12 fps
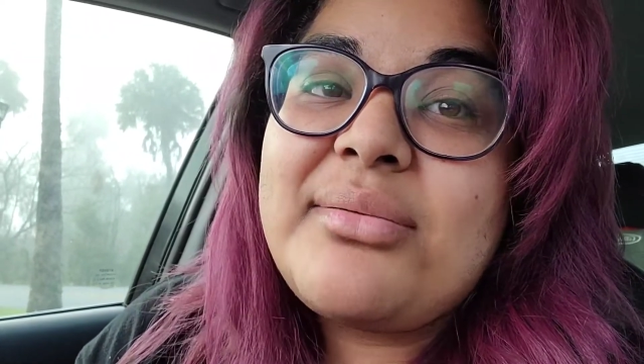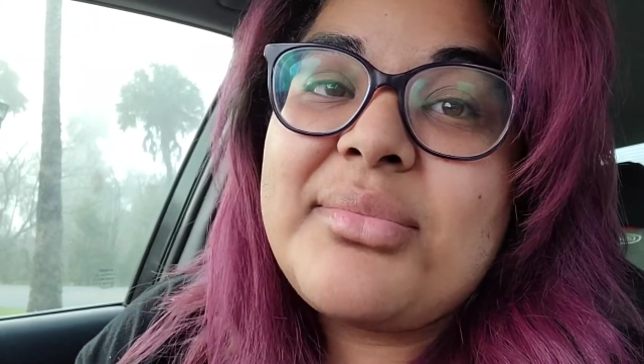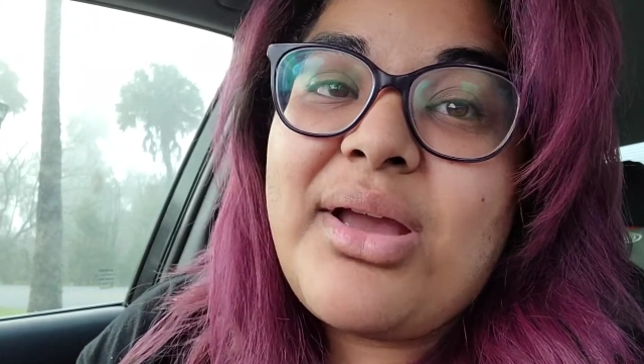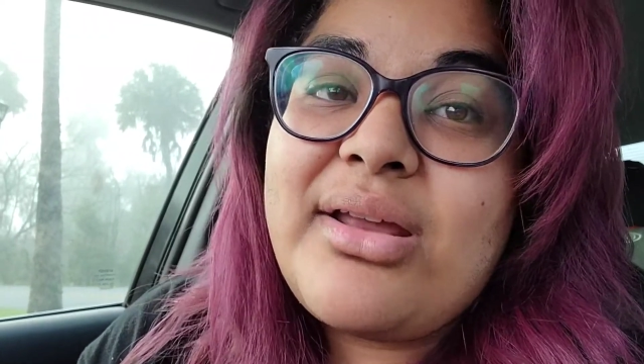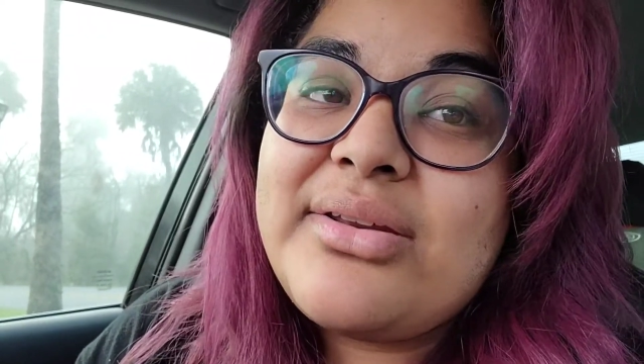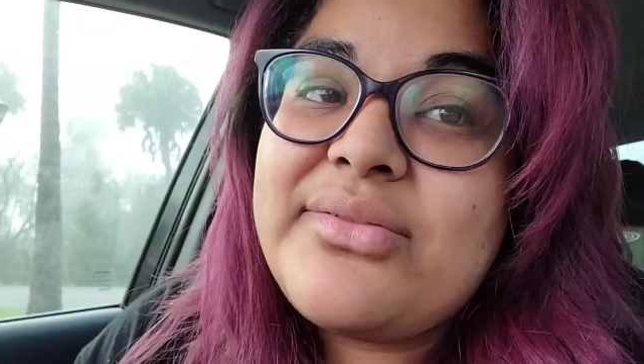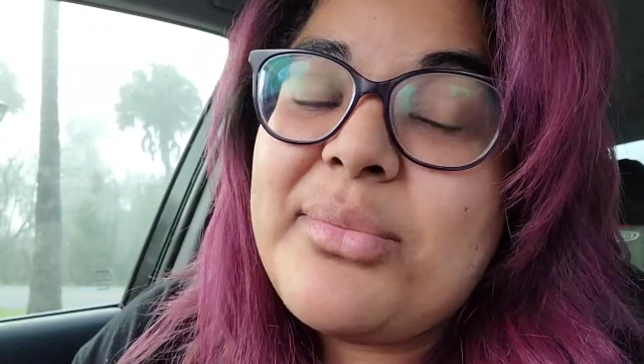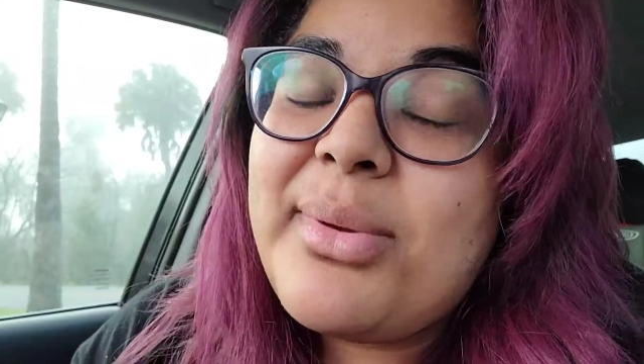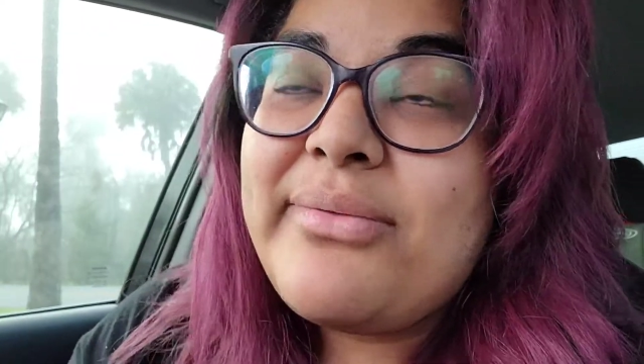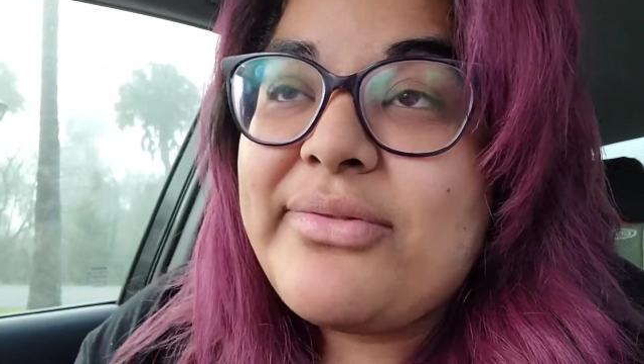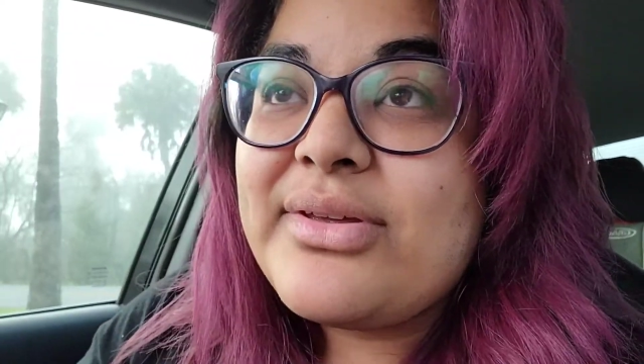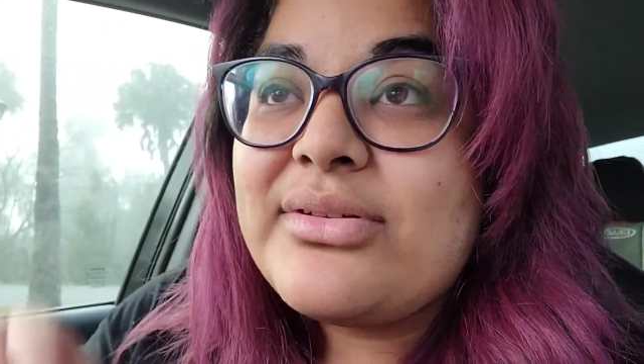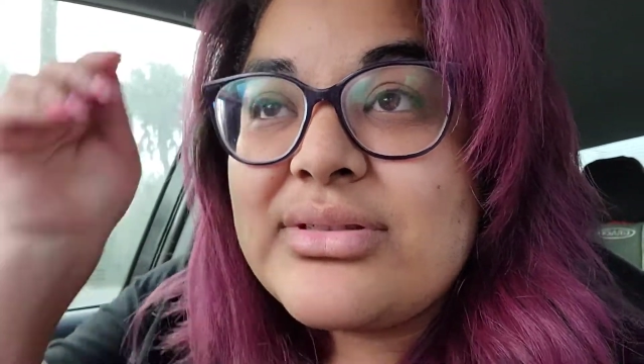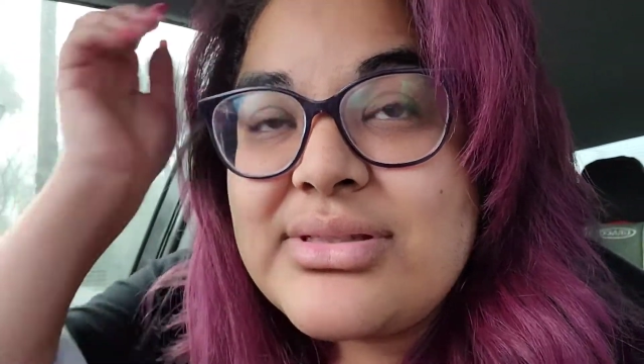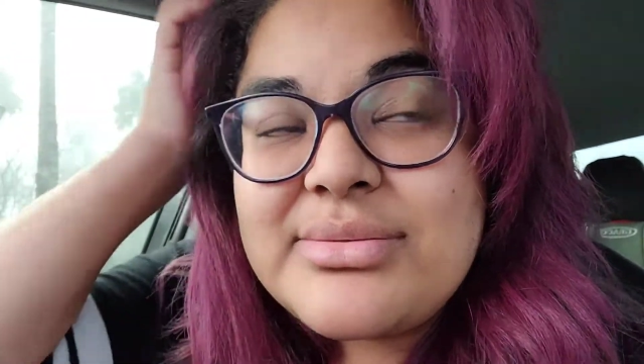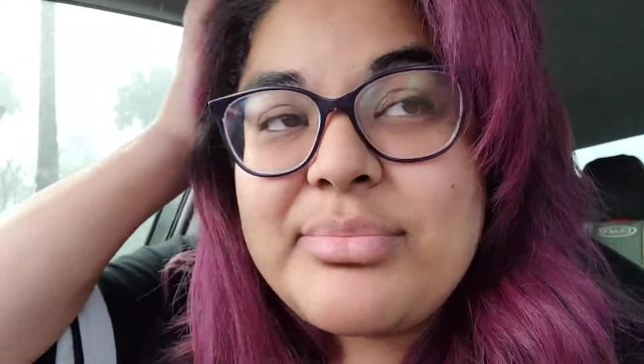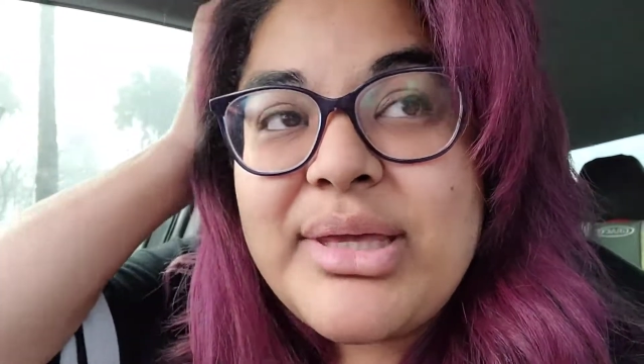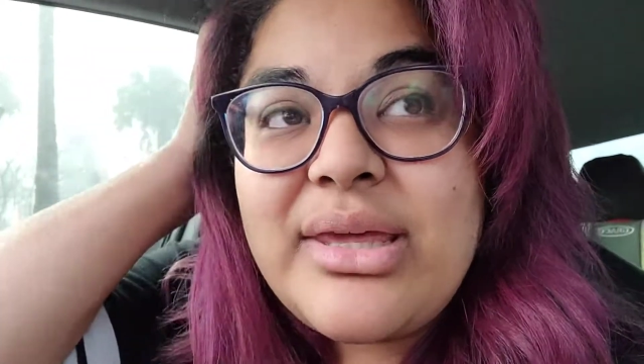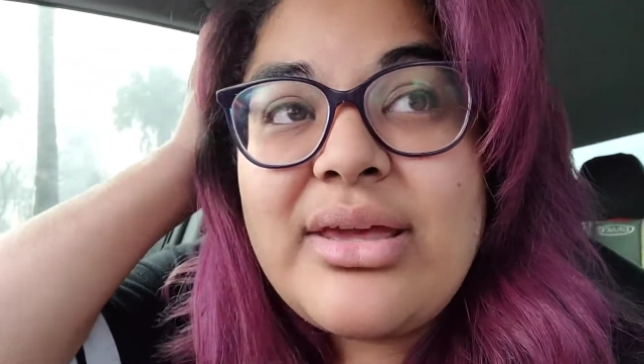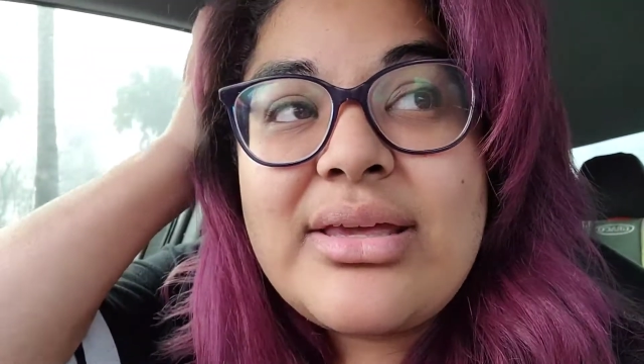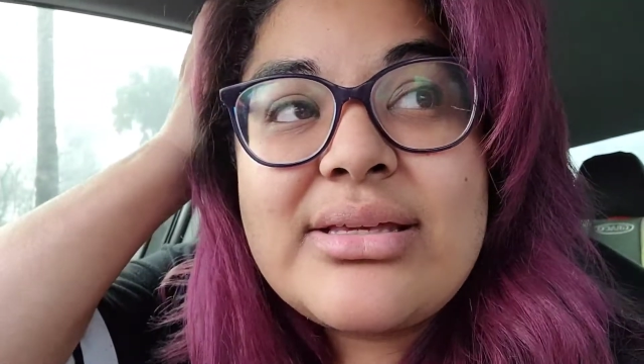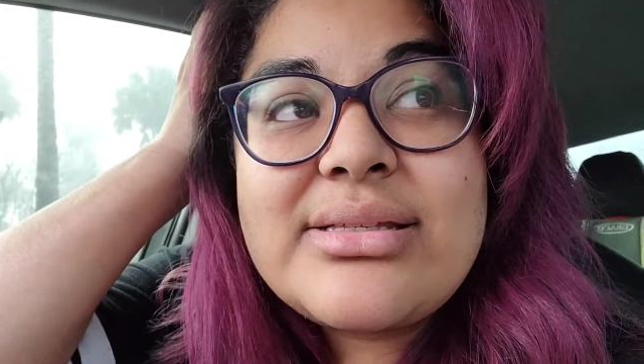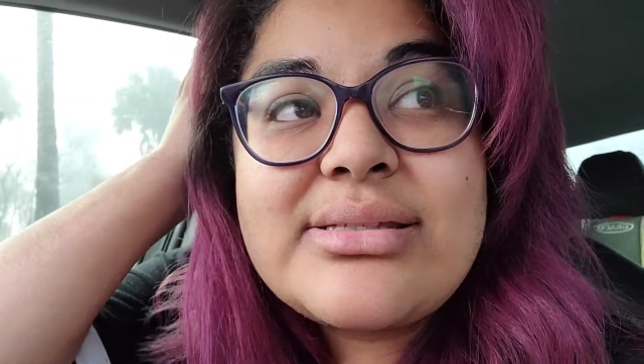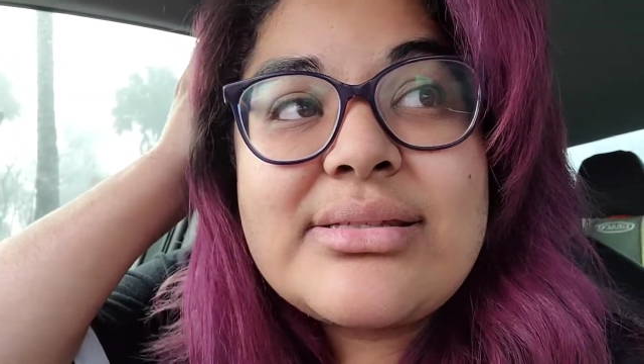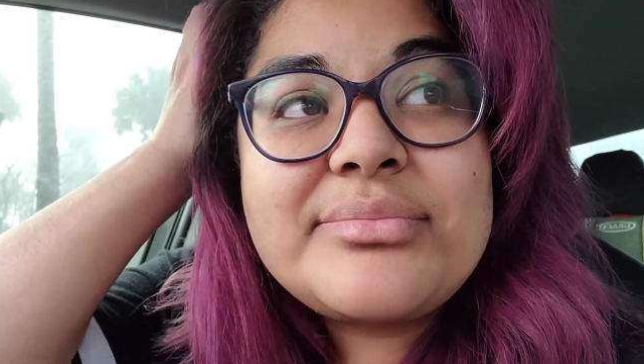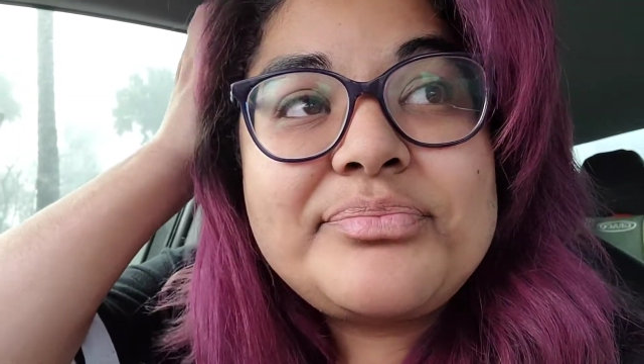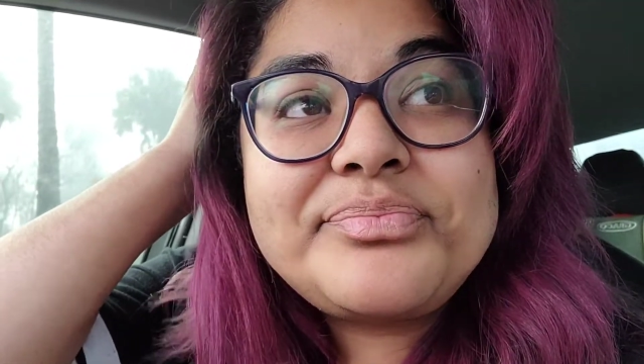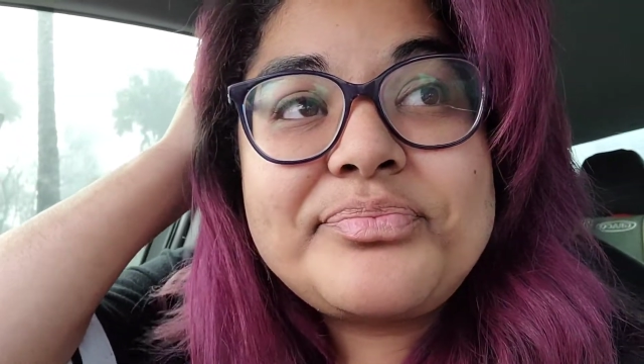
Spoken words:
I'm kind of in my feels because